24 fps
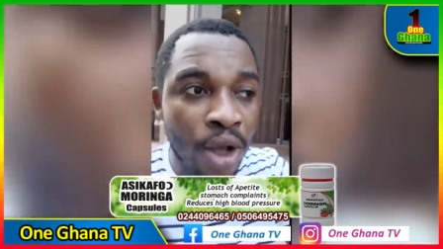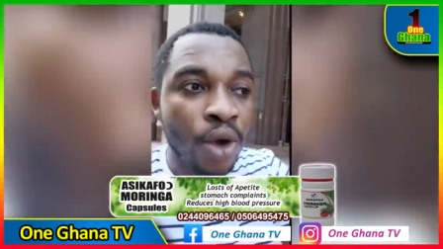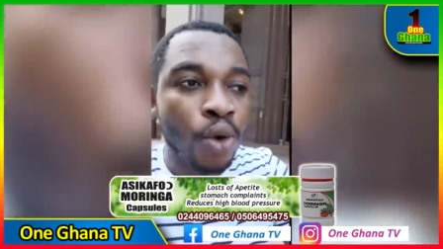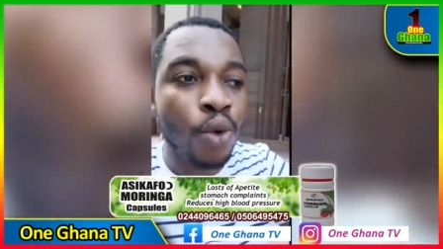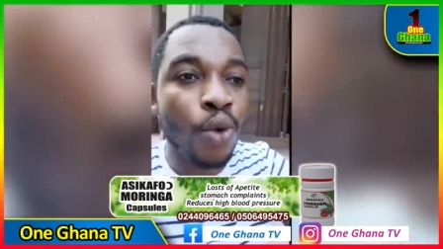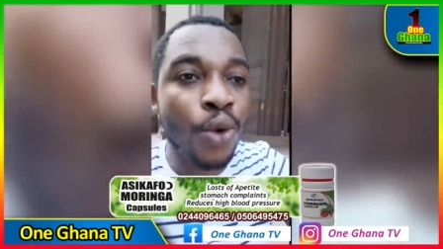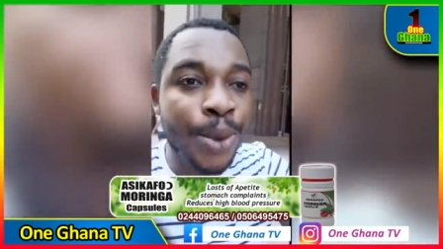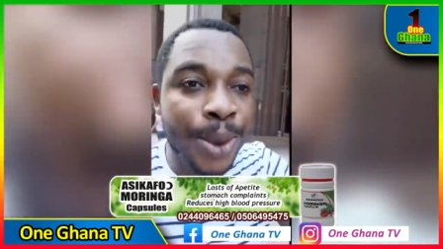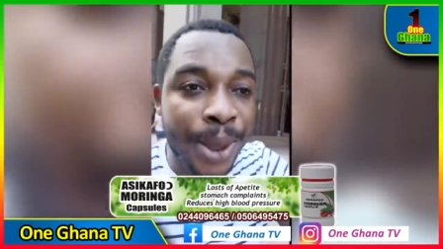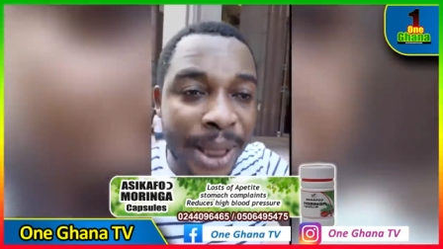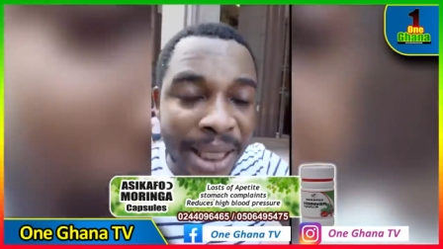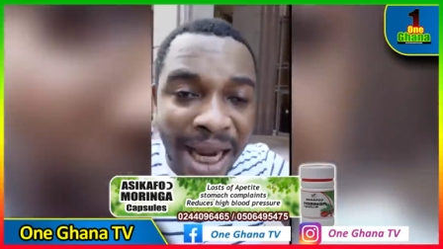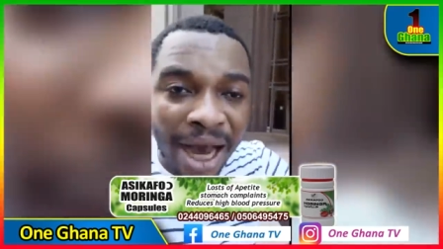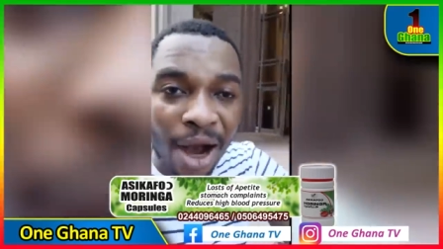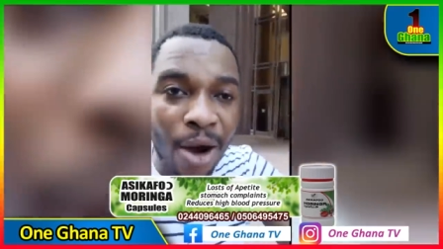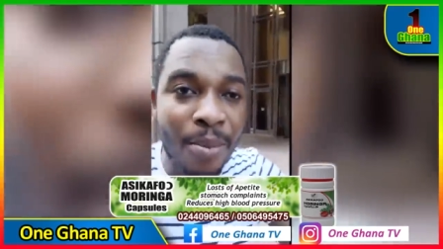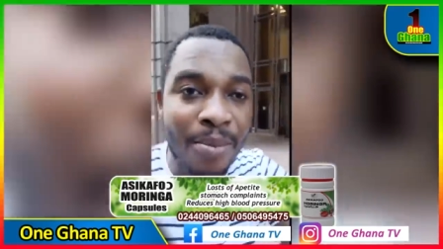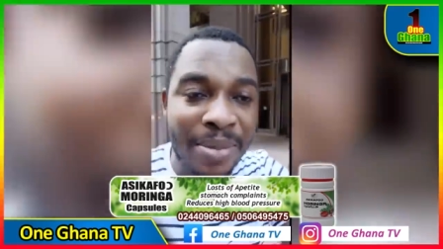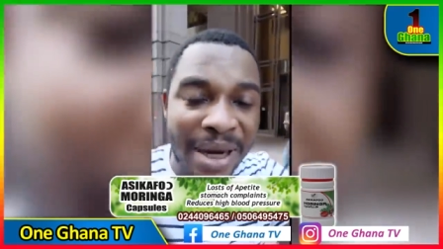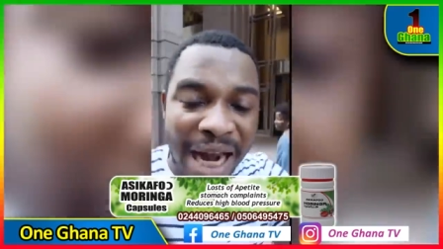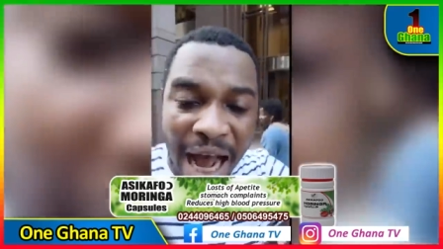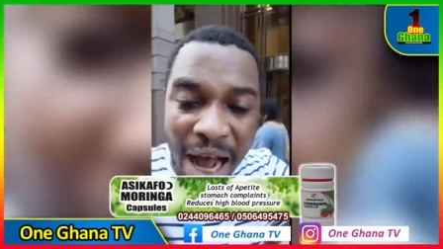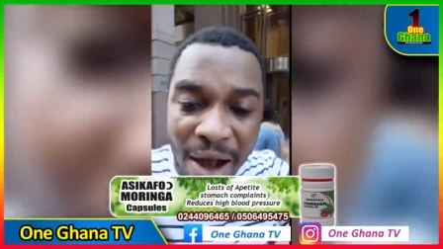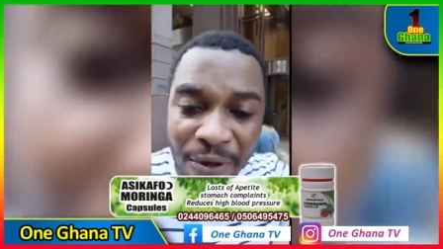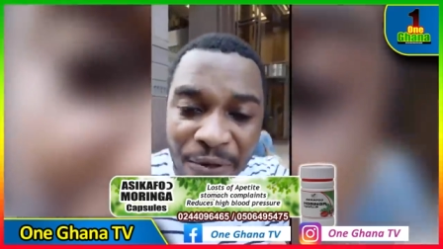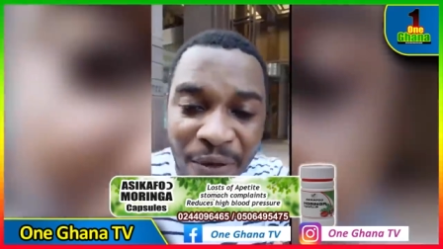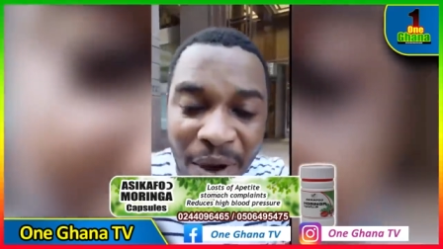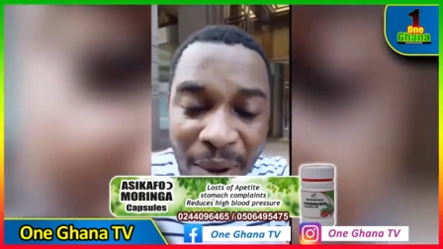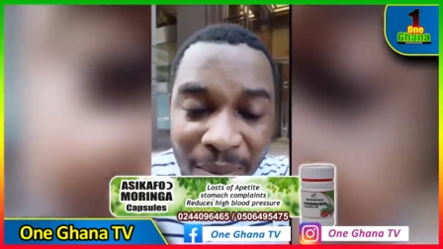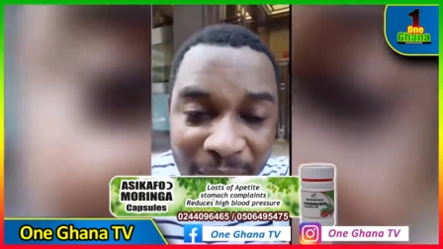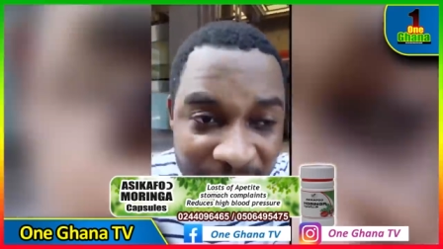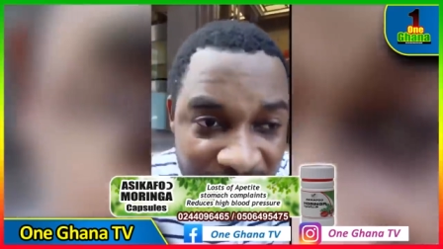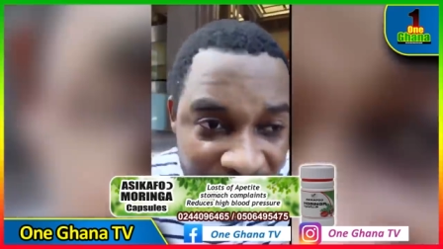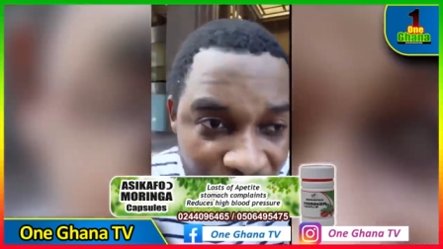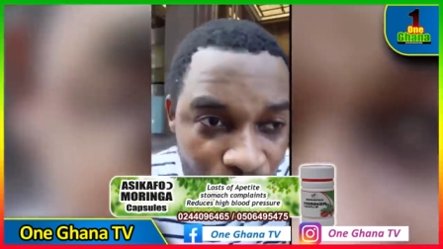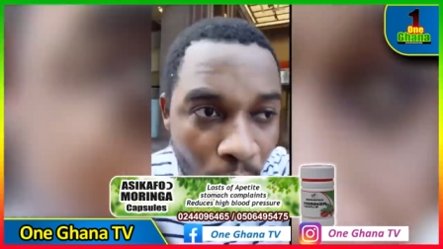Uchina bra,
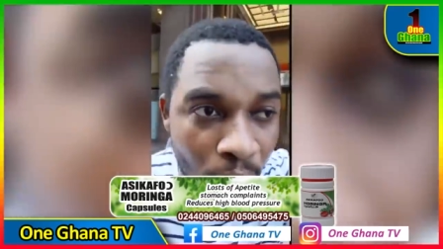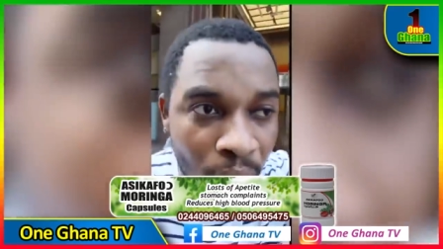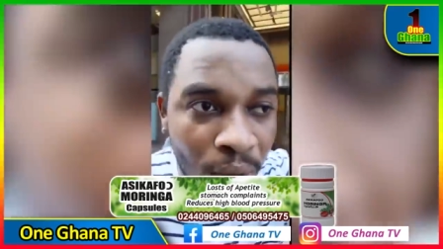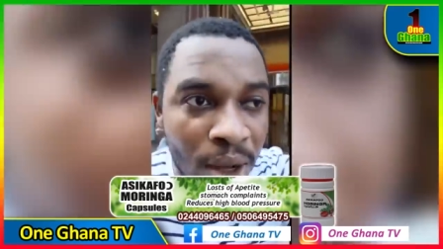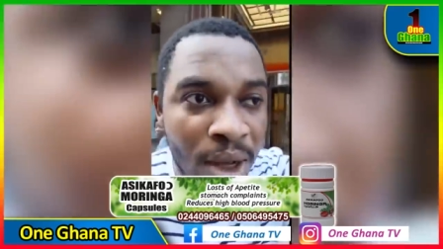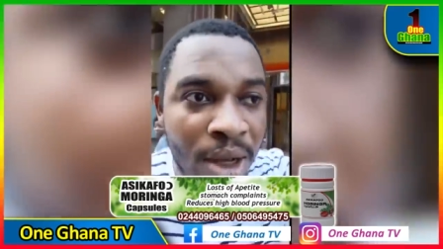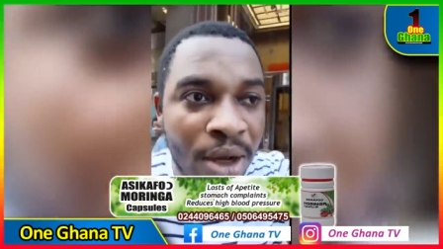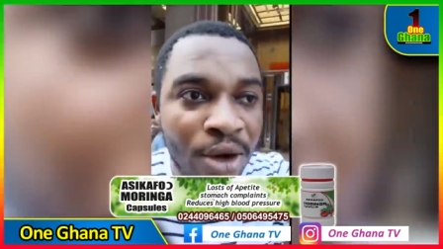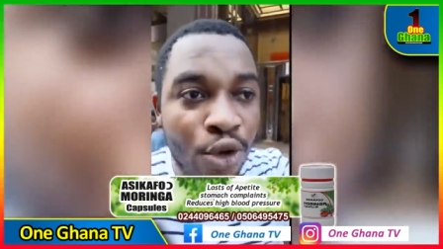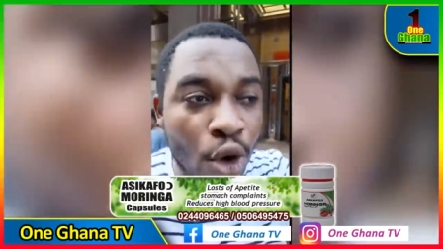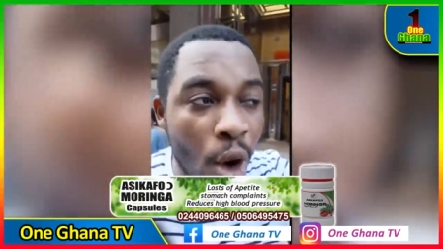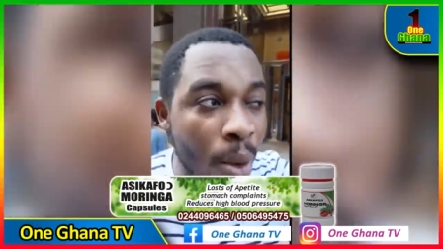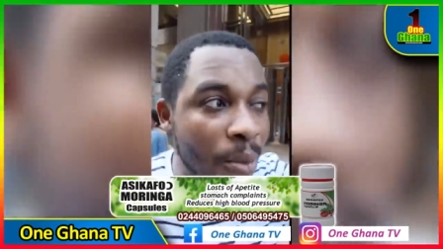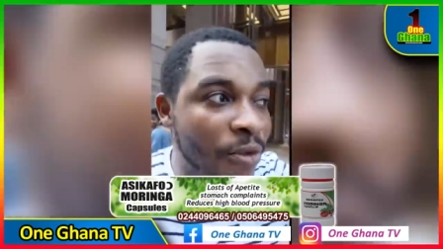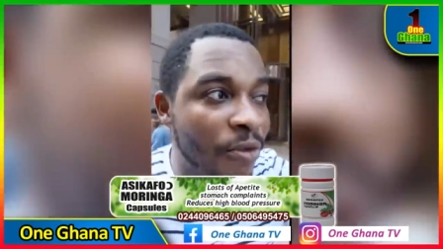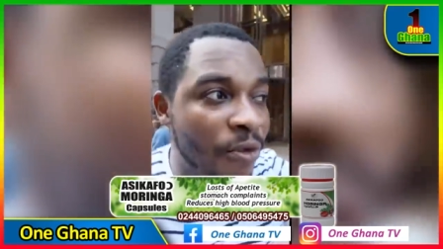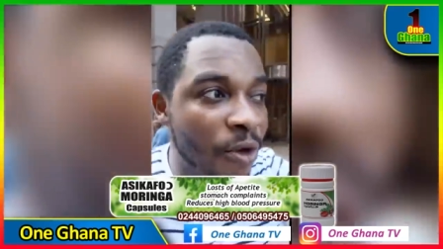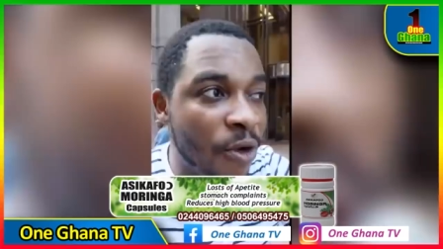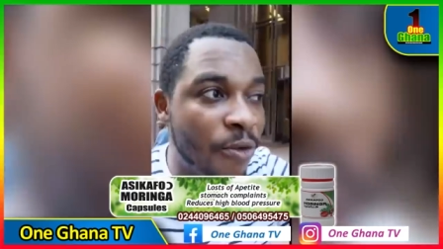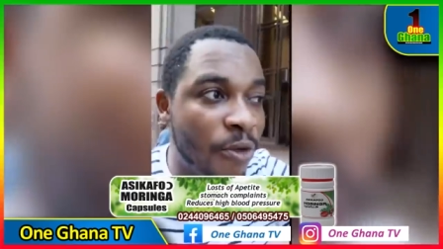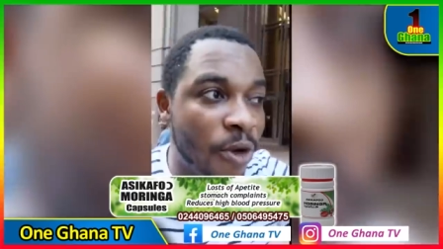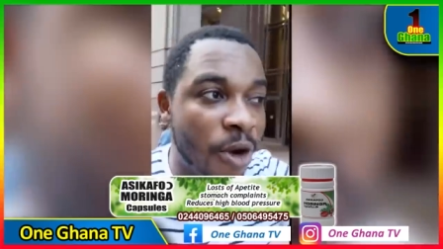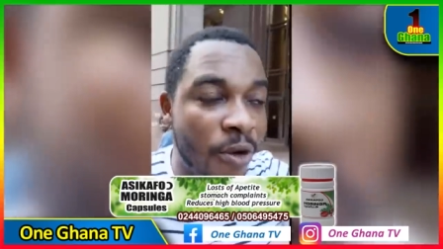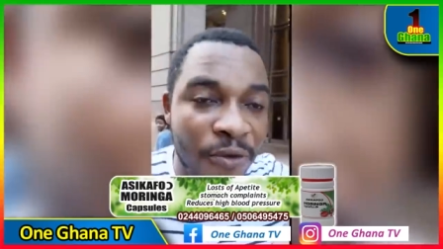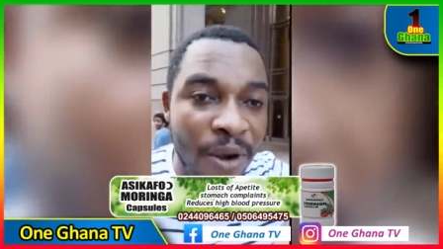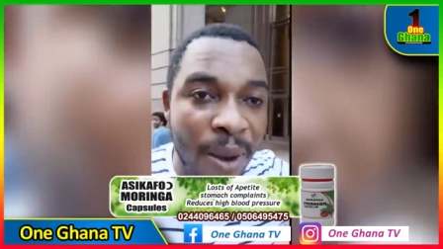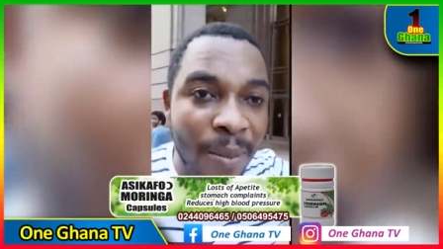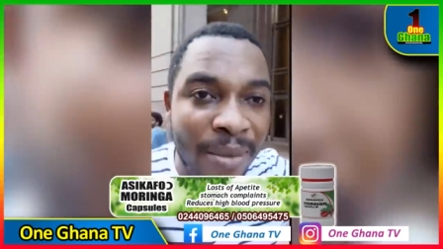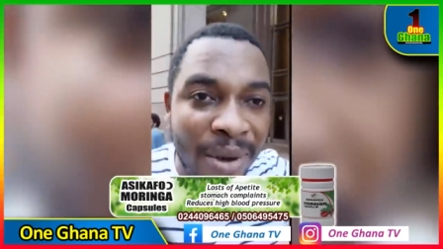Fabesio, no before from